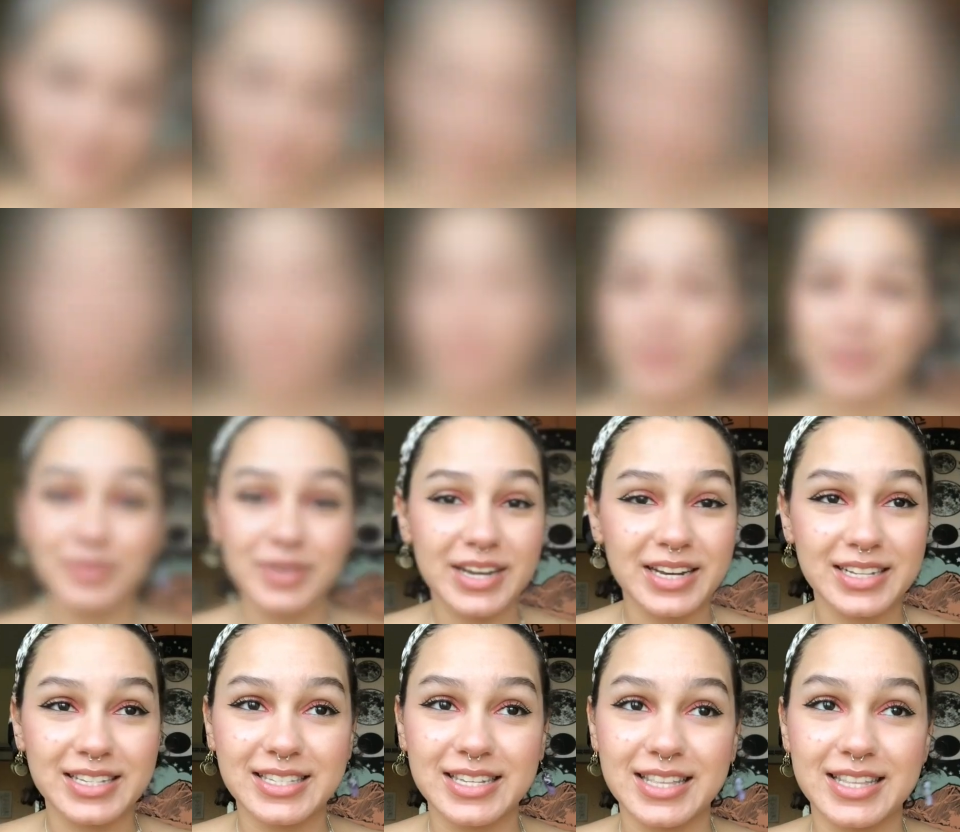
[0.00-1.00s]
Jumping right
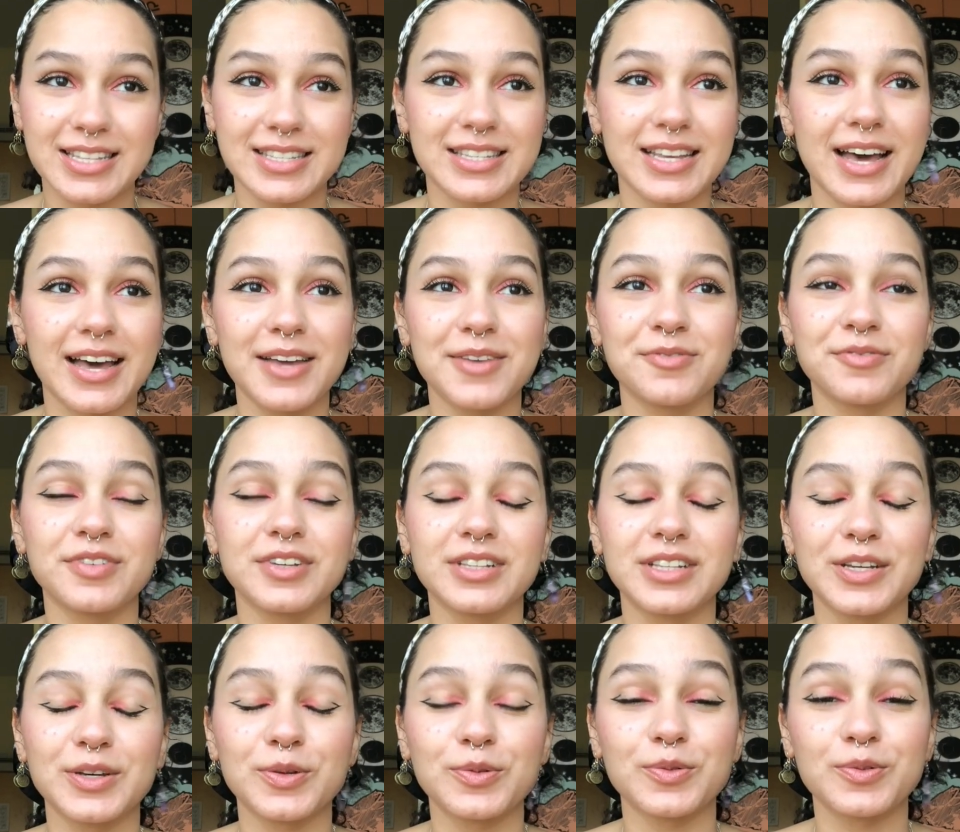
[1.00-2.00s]
into this, I am
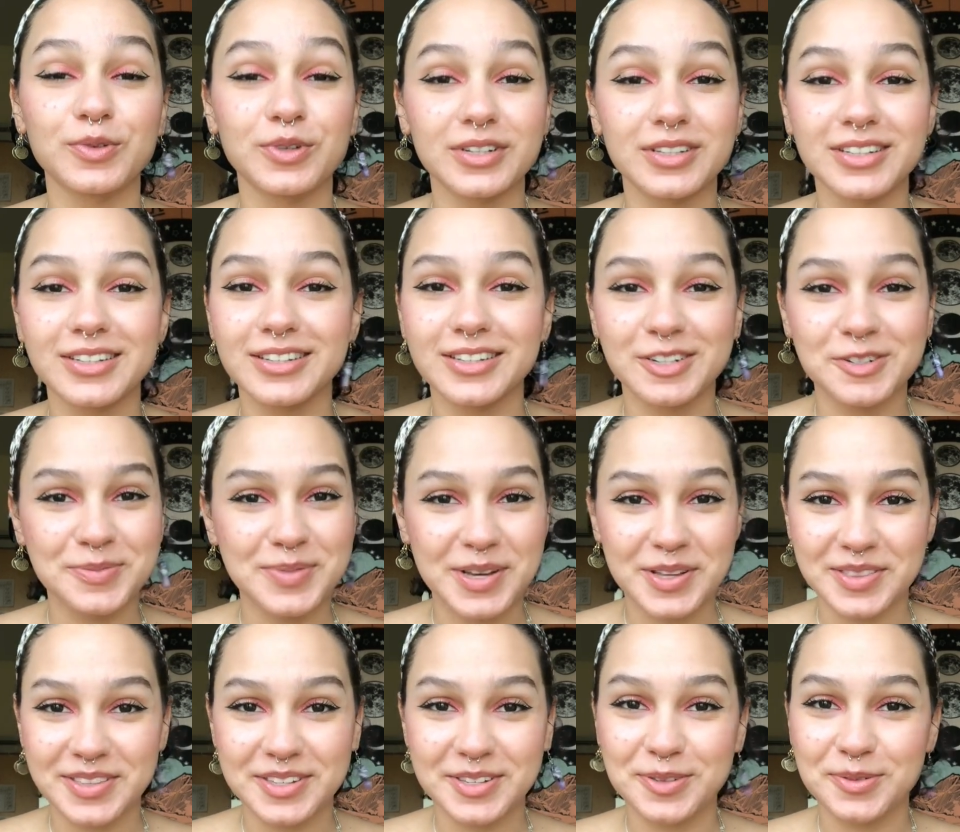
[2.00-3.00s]
feeling really good
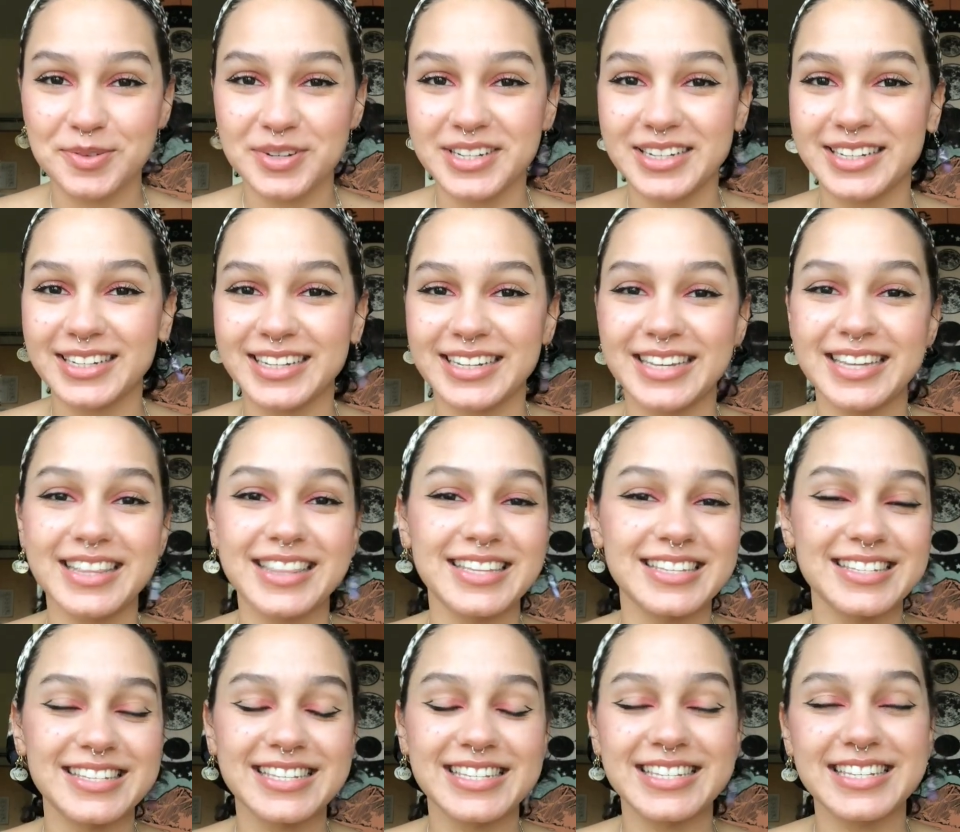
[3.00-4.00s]
about this reading. This
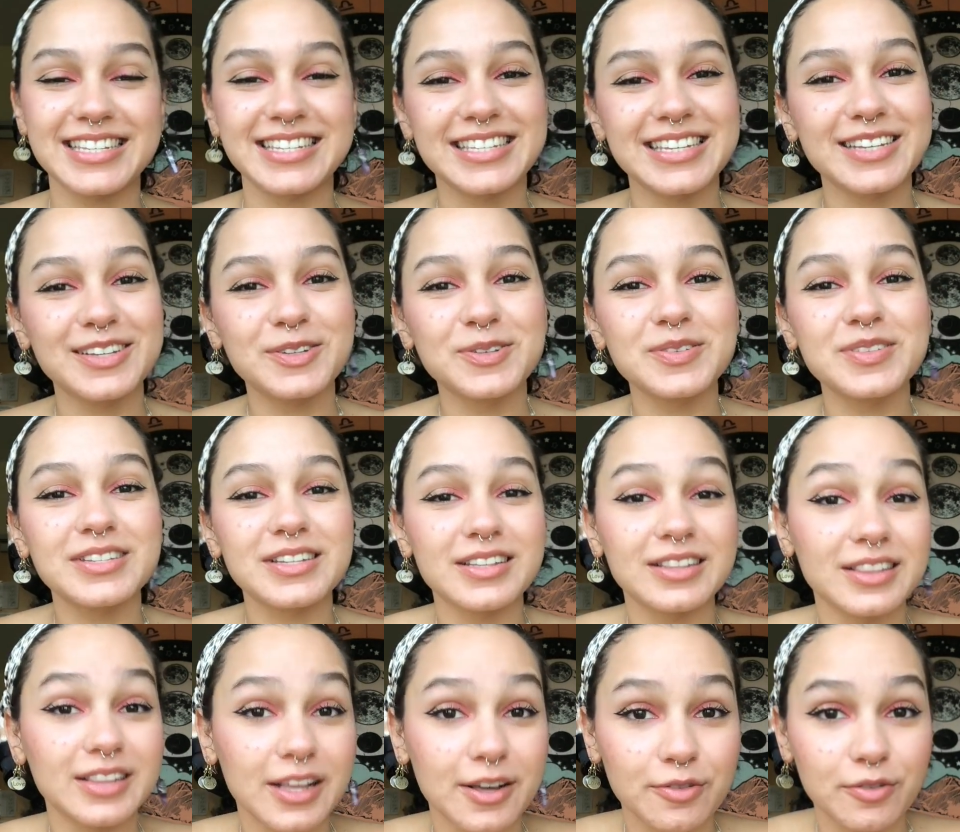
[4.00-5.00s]
is the singles
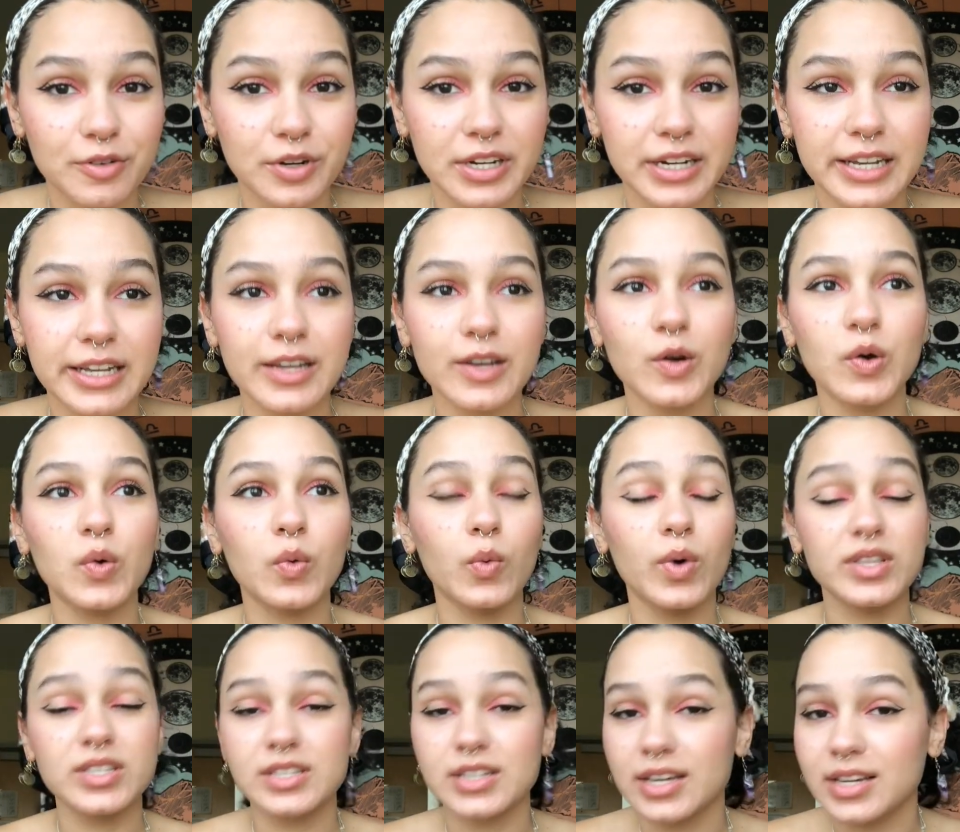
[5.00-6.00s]
love reading,
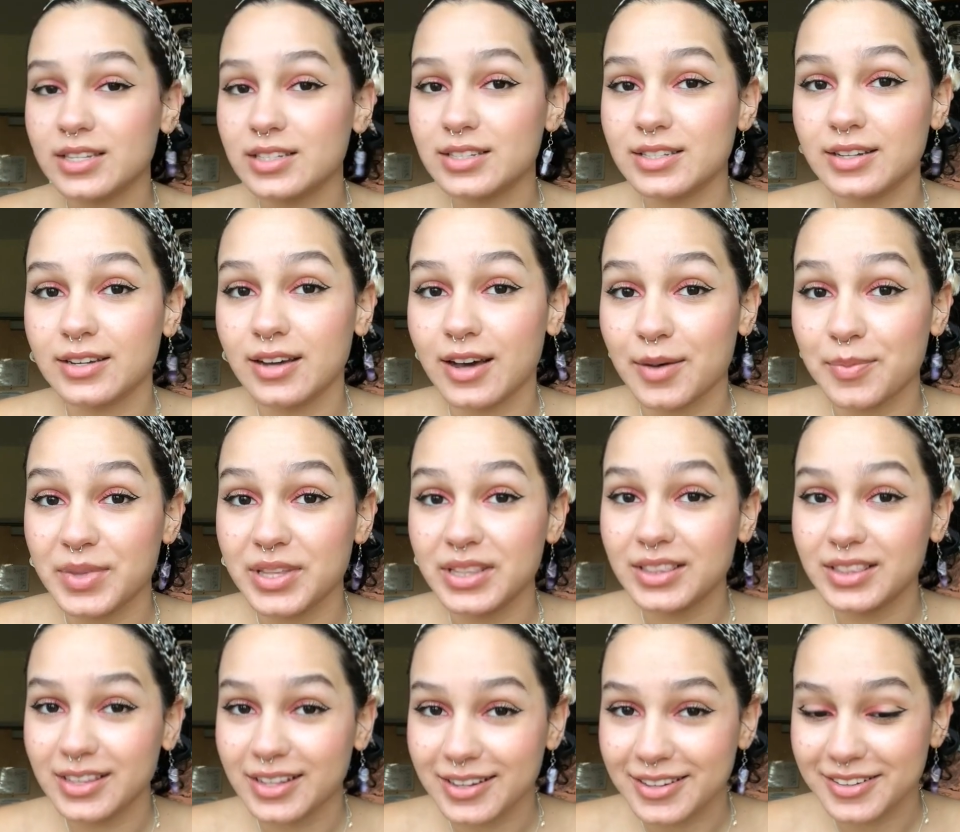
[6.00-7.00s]
what's next to come
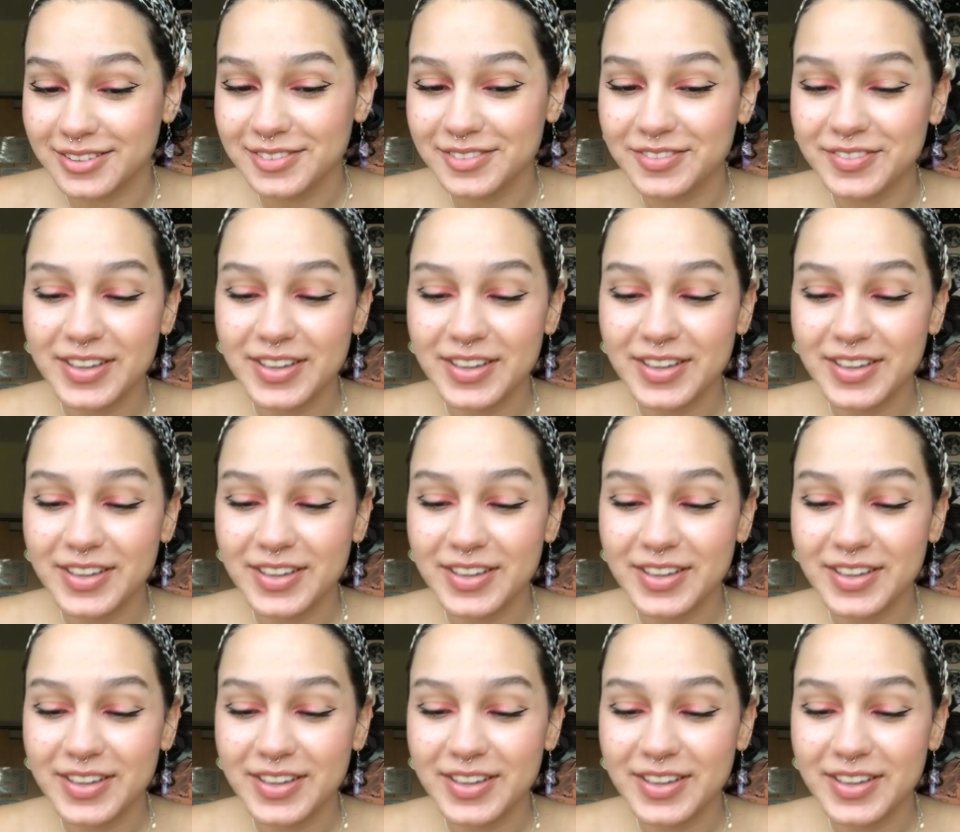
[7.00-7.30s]
in love.